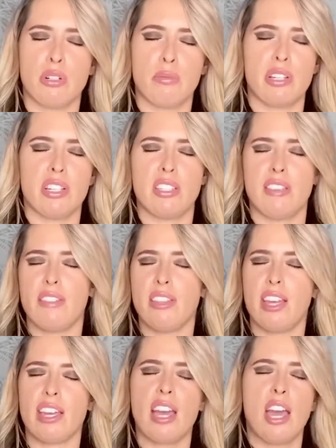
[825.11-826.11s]
because I feel
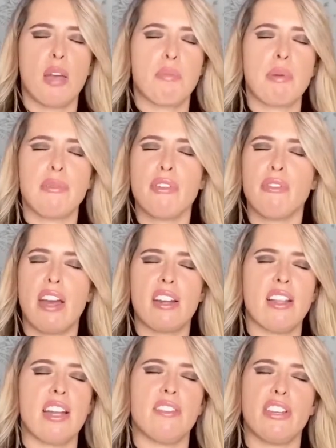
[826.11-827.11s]
like maybe you've had a
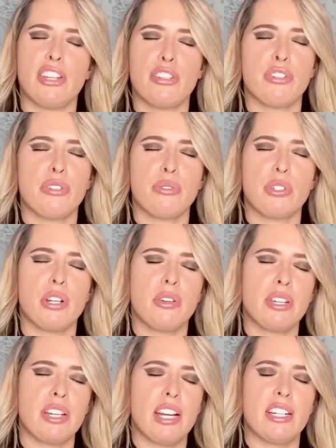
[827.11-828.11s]
lot of issues
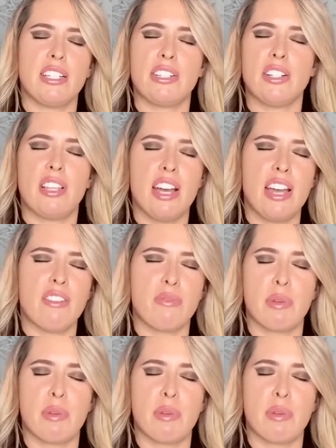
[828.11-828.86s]
going on in your life.